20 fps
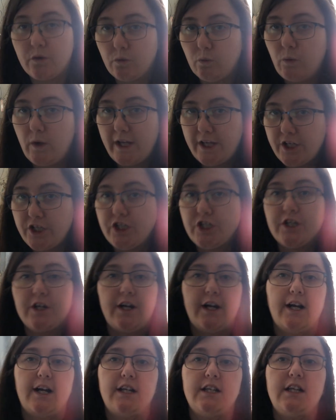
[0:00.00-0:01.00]
wish
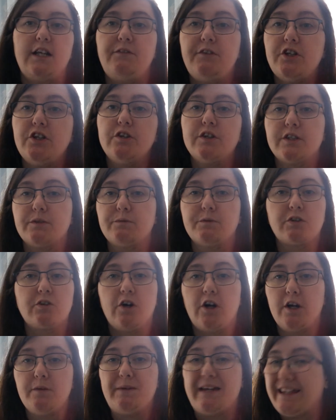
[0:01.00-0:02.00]
and if you do
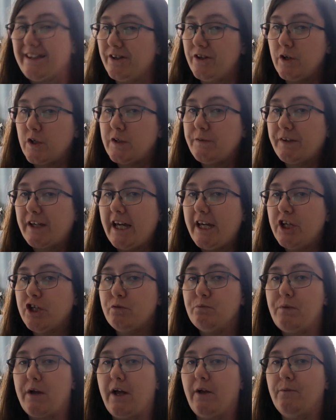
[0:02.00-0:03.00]
subscribe hit the
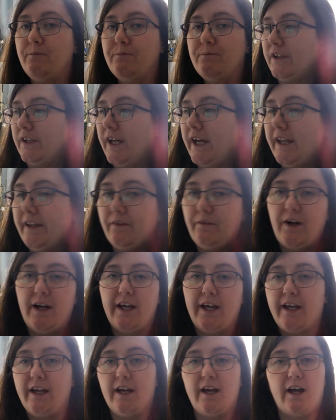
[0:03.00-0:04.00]
notification bell. Either
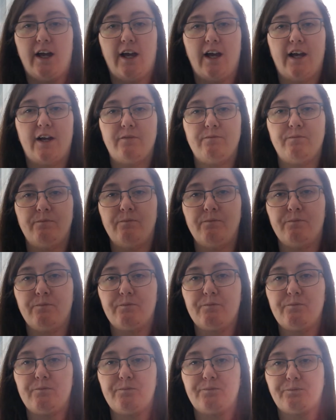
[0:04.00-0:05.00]
way, um,
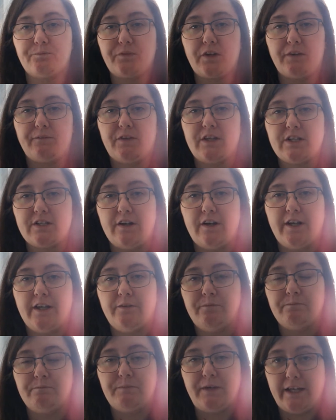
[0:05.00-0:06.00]
for the
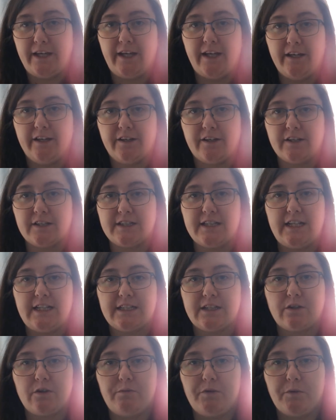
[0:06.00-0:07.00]
time being, because these
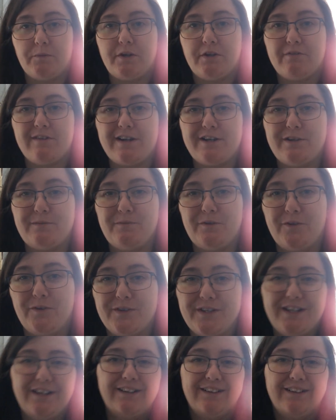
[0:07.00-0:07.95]
are coming up in a random order,